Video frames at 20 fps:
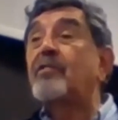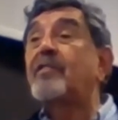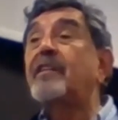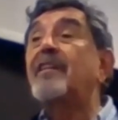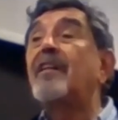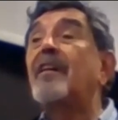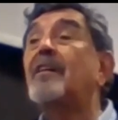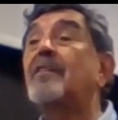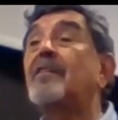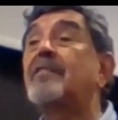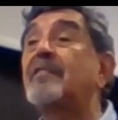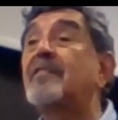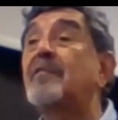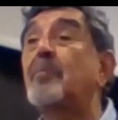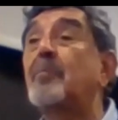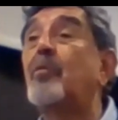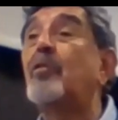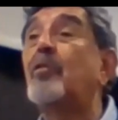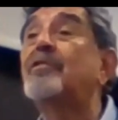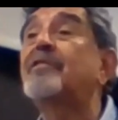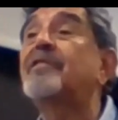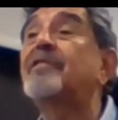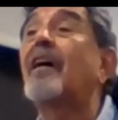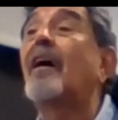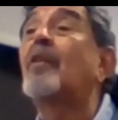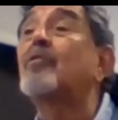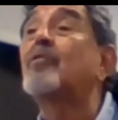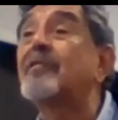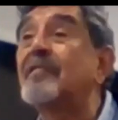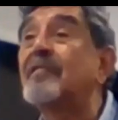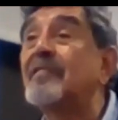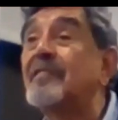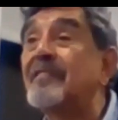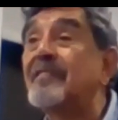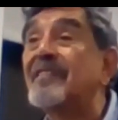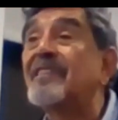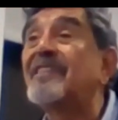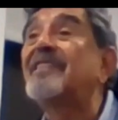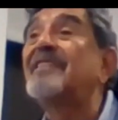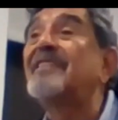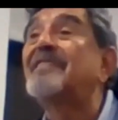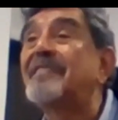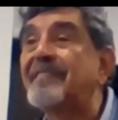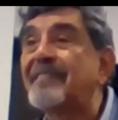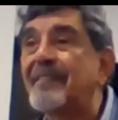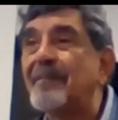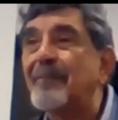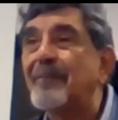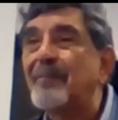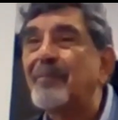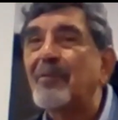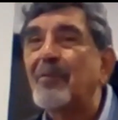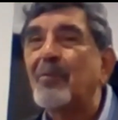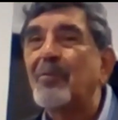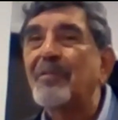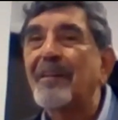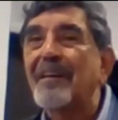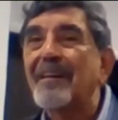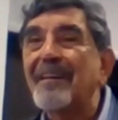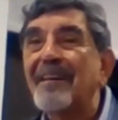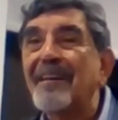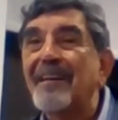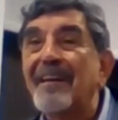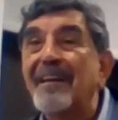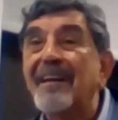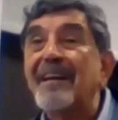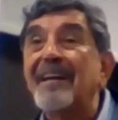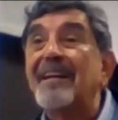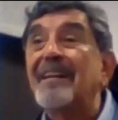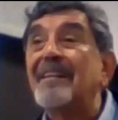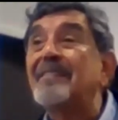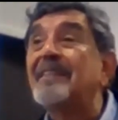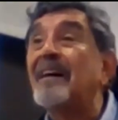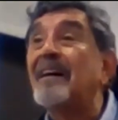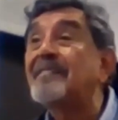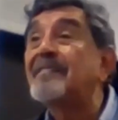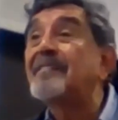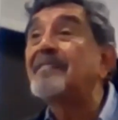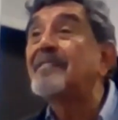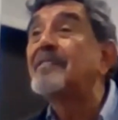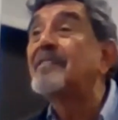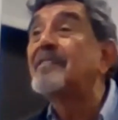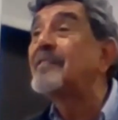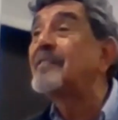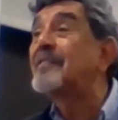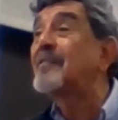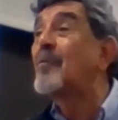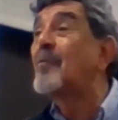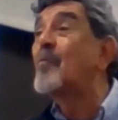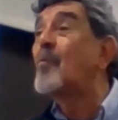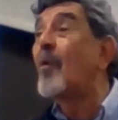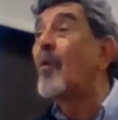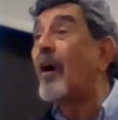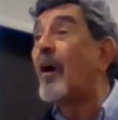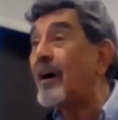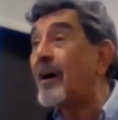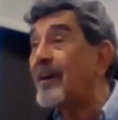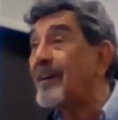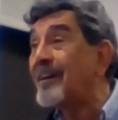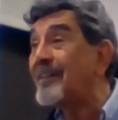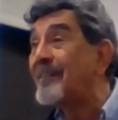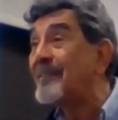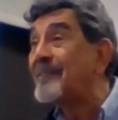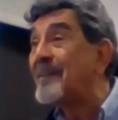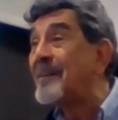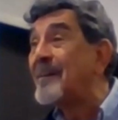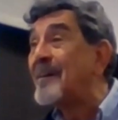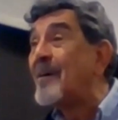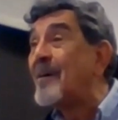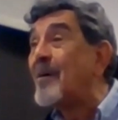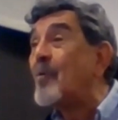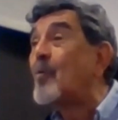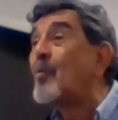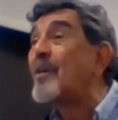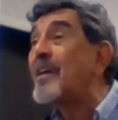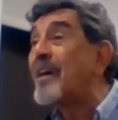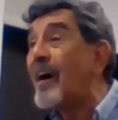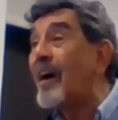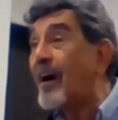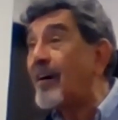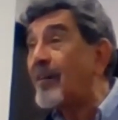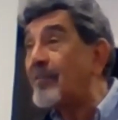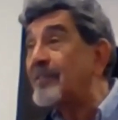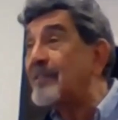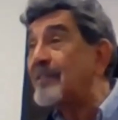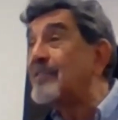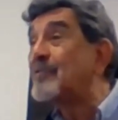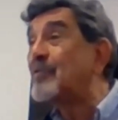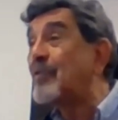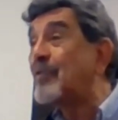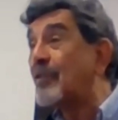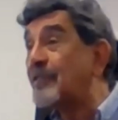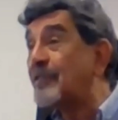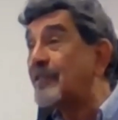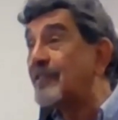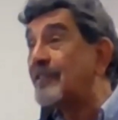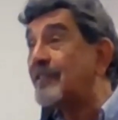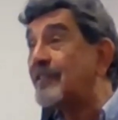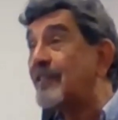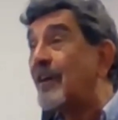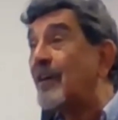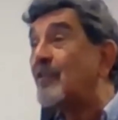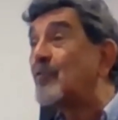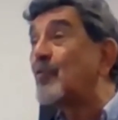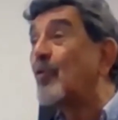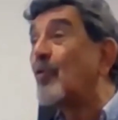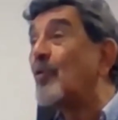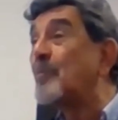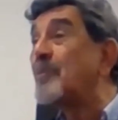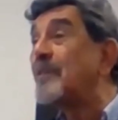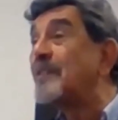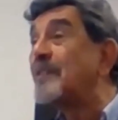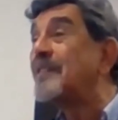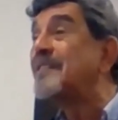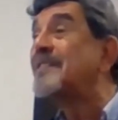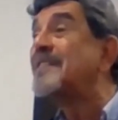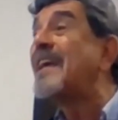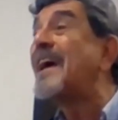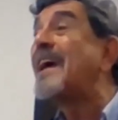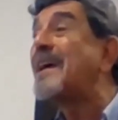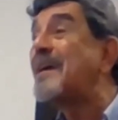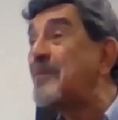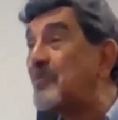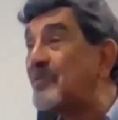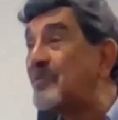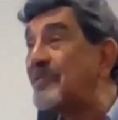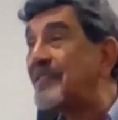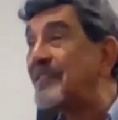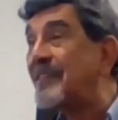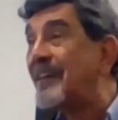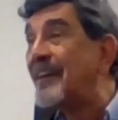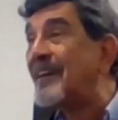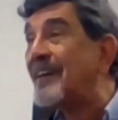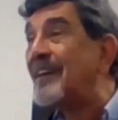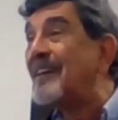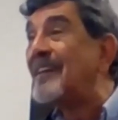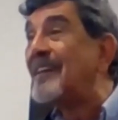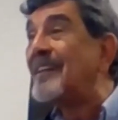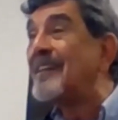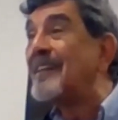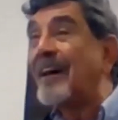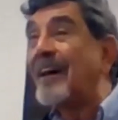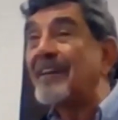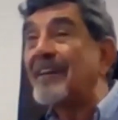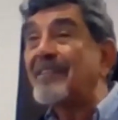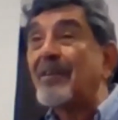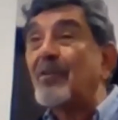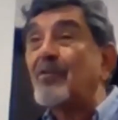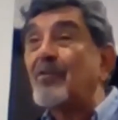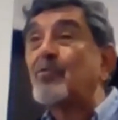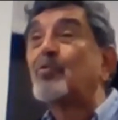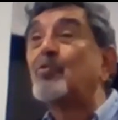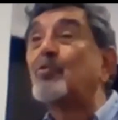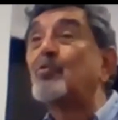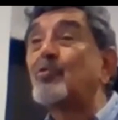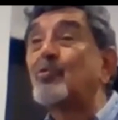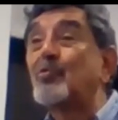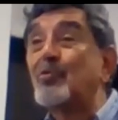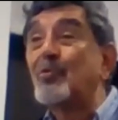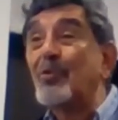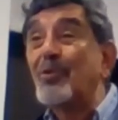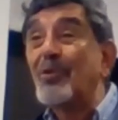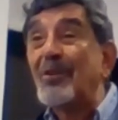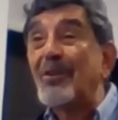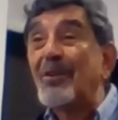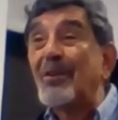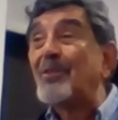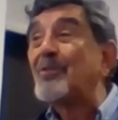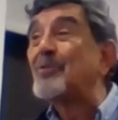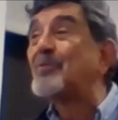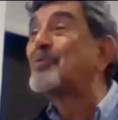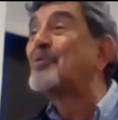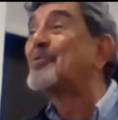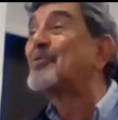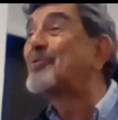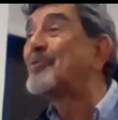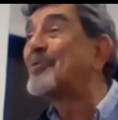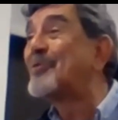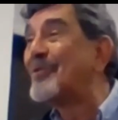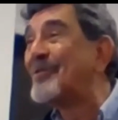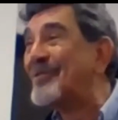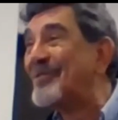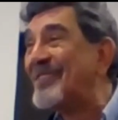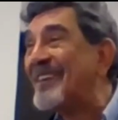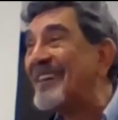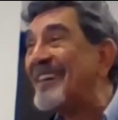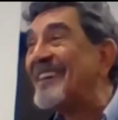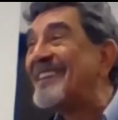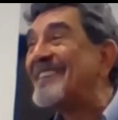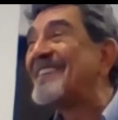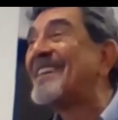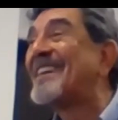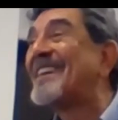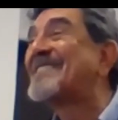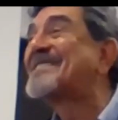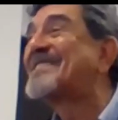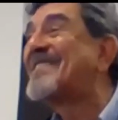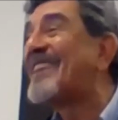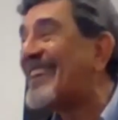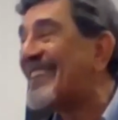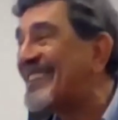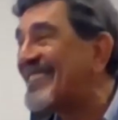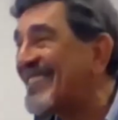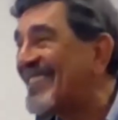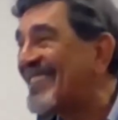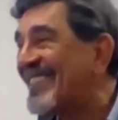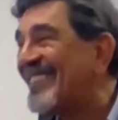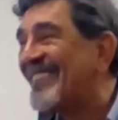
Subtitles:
300 per 1,000 kids, okay? That's the reason why we have in Turkish so many names like Durdu, Dursun, Yaşar,